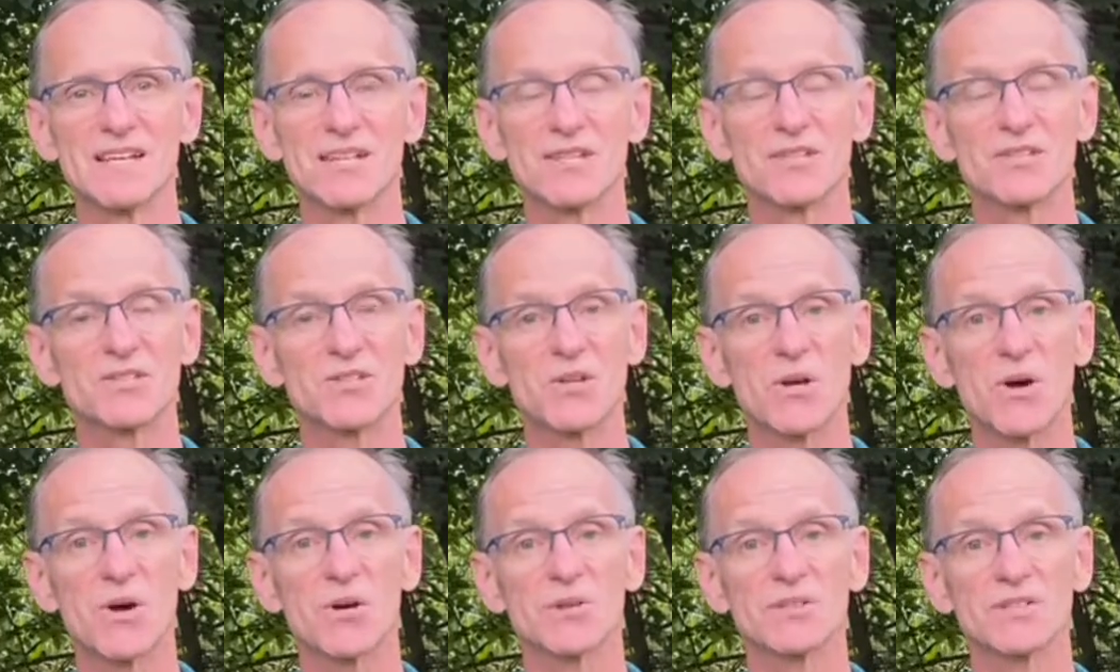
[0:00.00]

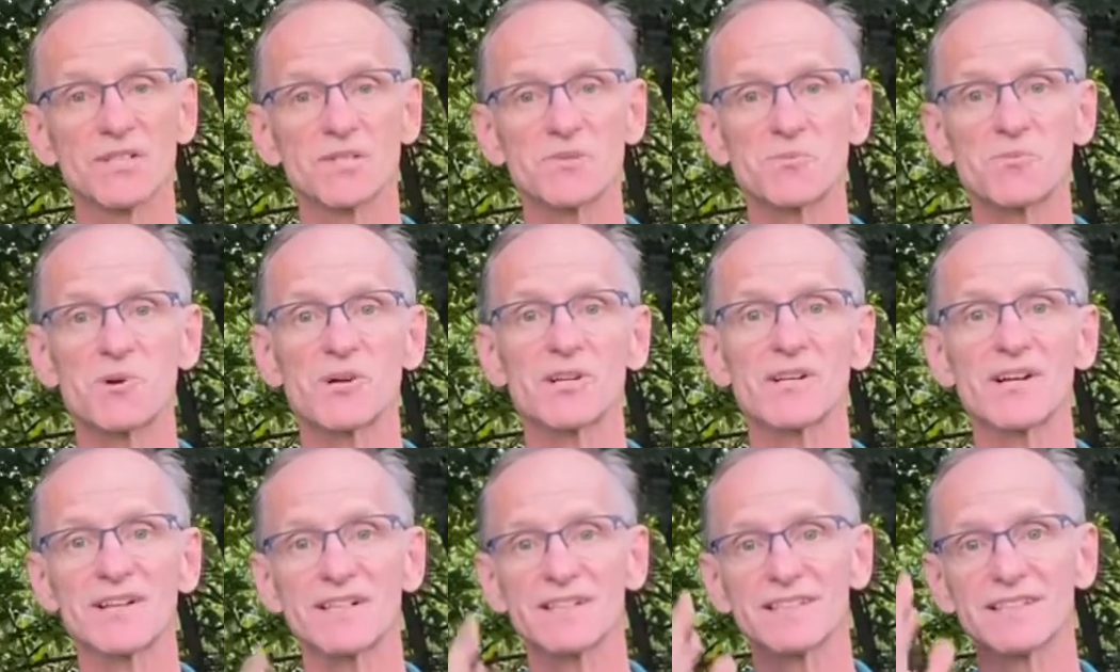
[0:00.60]
So let's
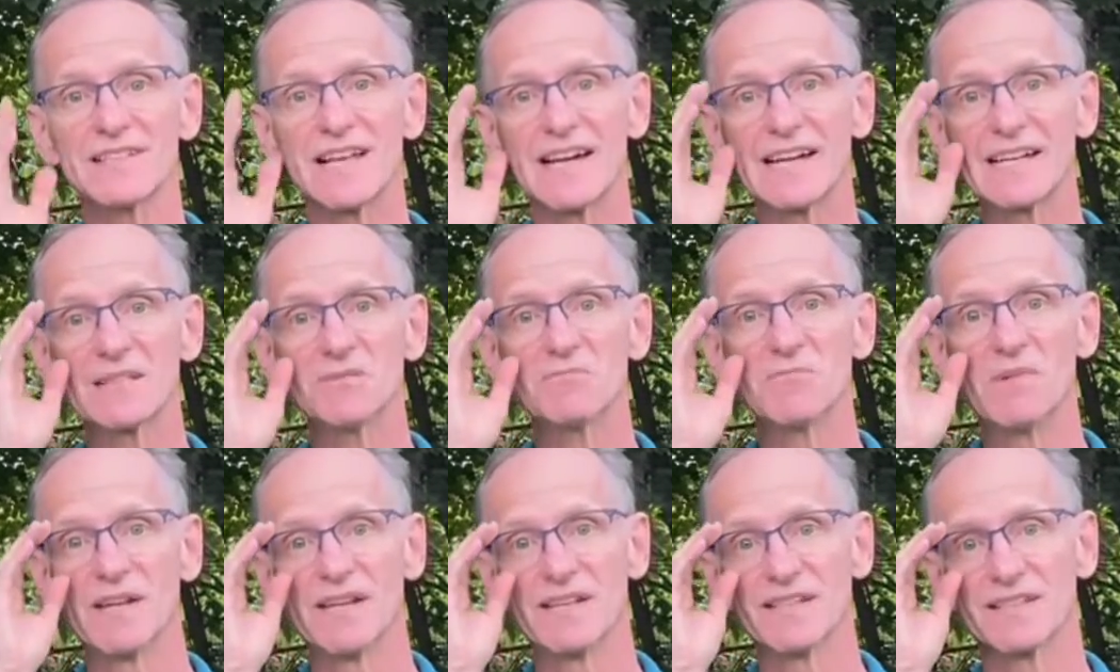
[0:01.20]
work on
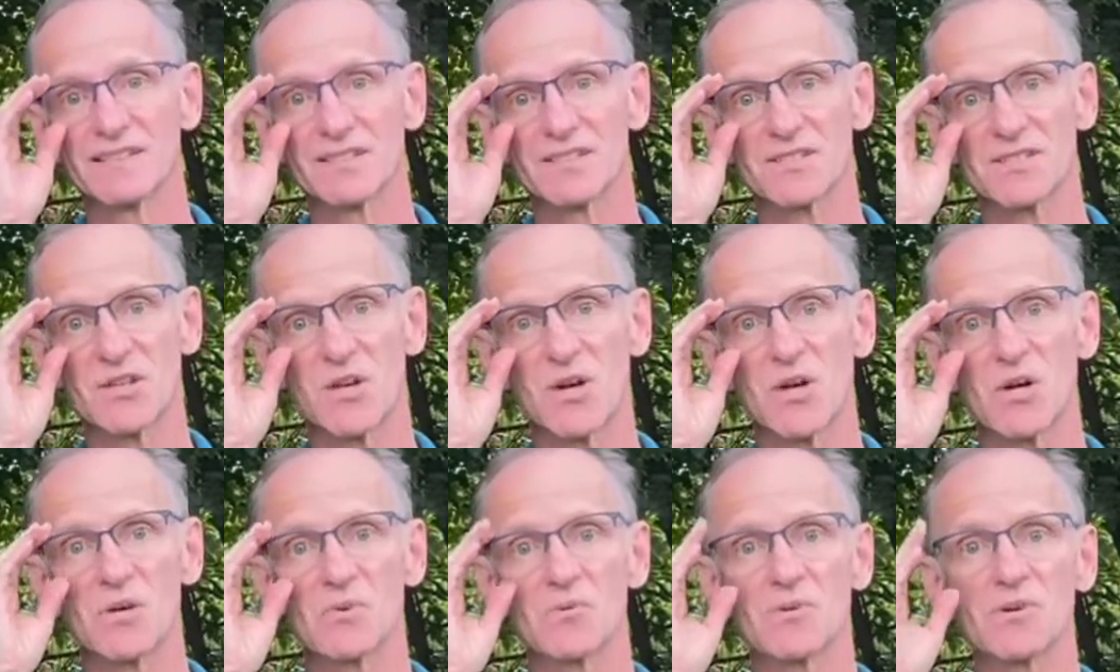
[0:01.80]
alignment.
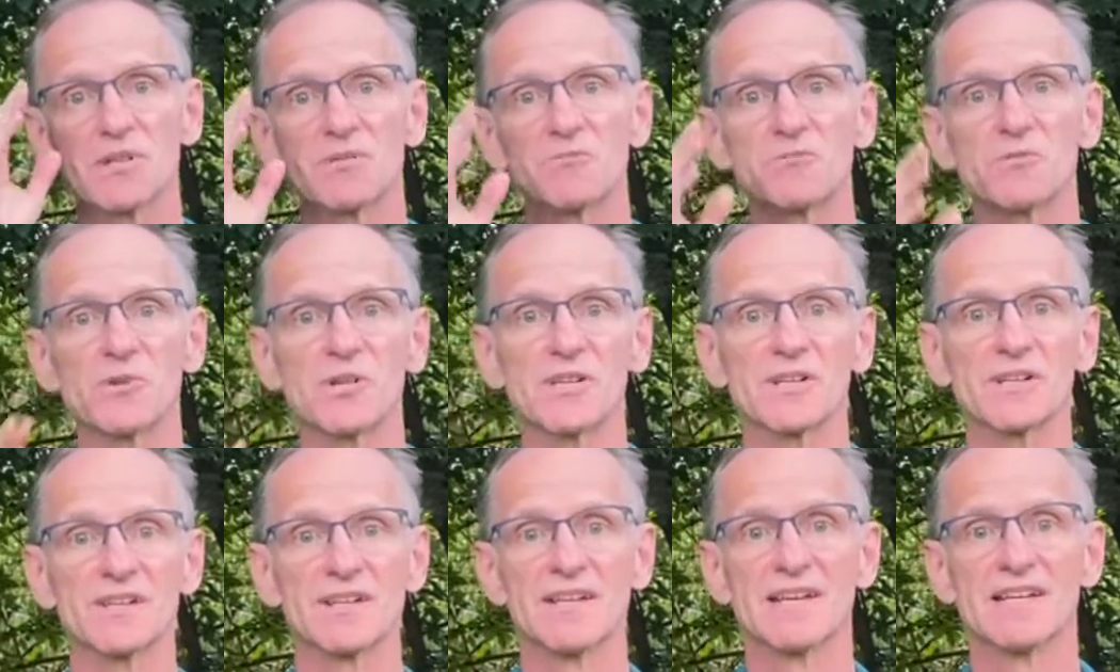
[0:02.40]
So when
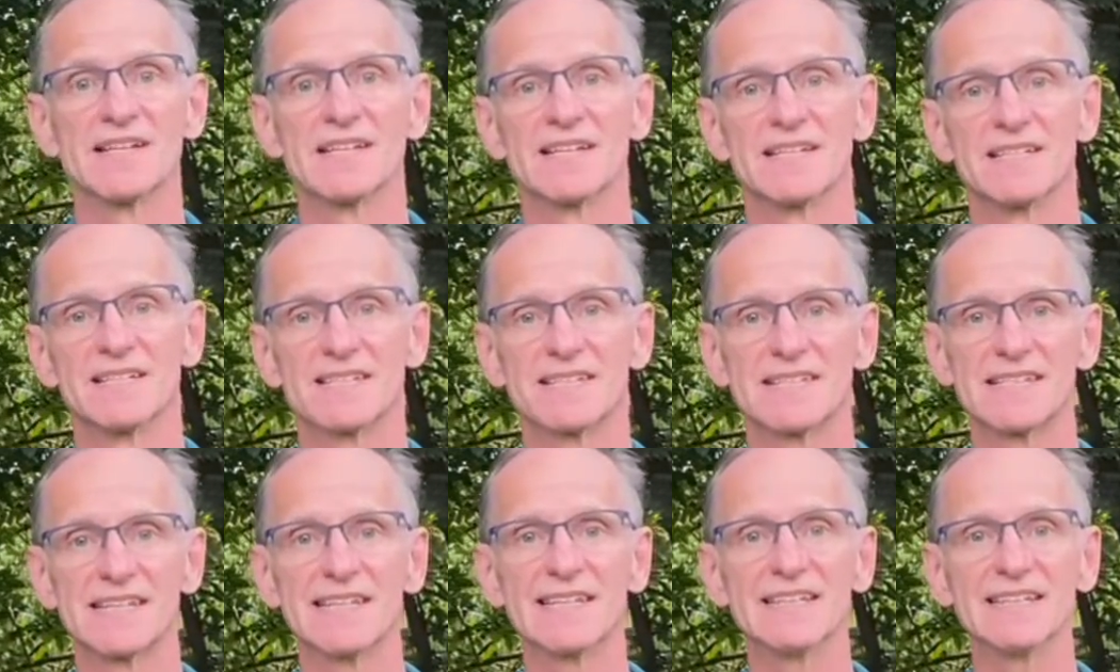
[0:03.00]
we're
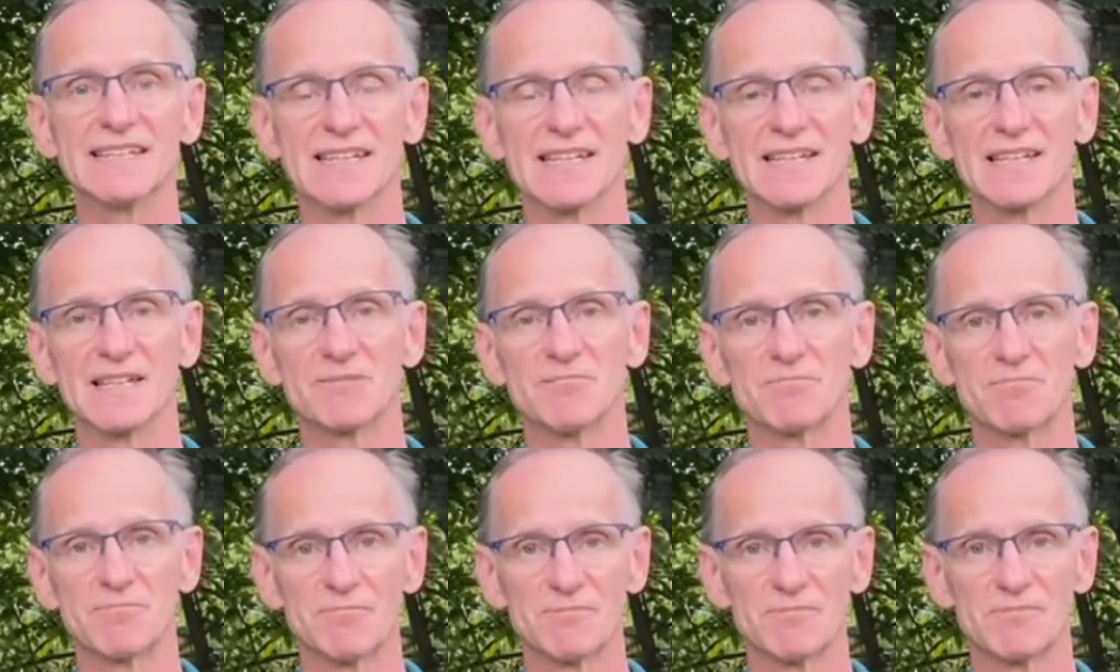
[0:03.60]
seated,
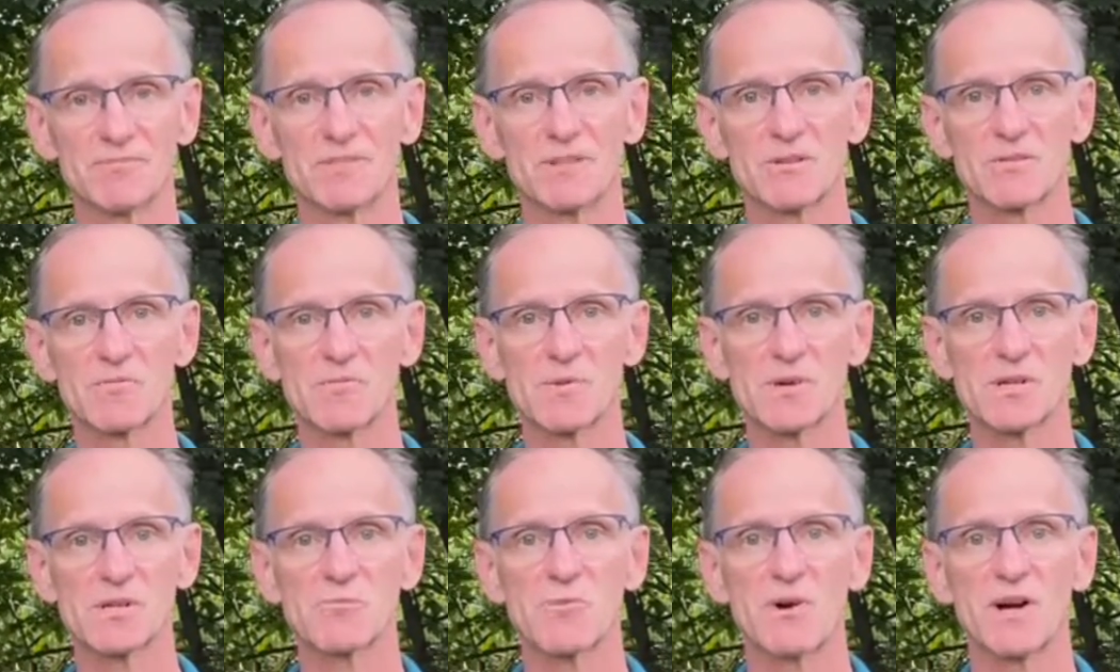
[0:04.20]

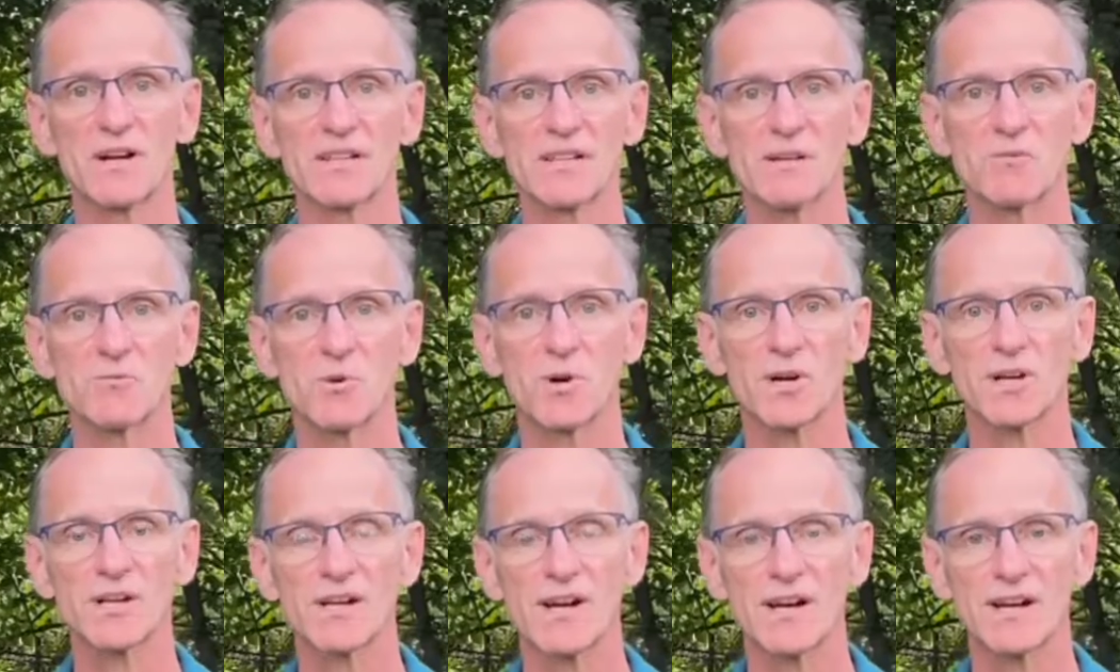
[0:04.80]
we want to
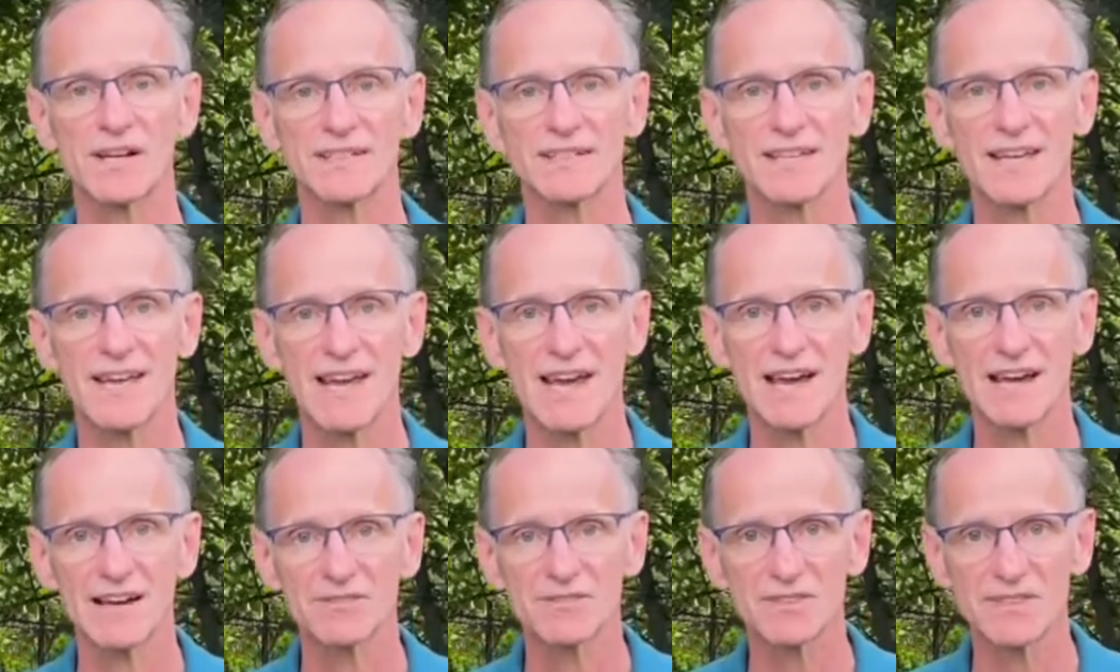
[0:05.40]
work on
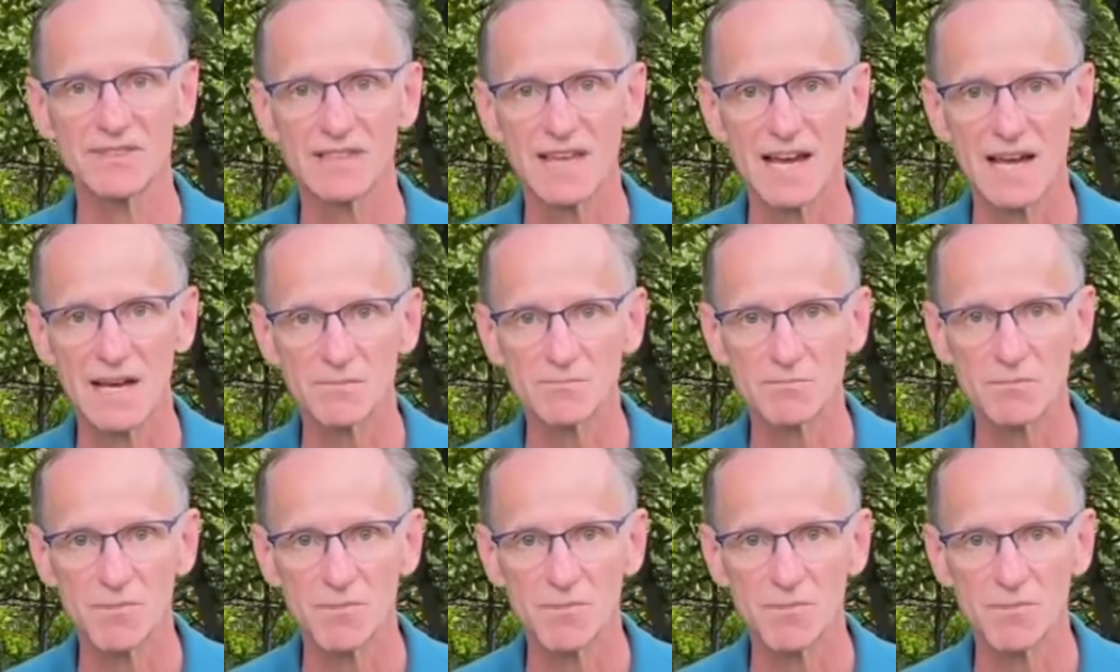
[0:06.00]
having that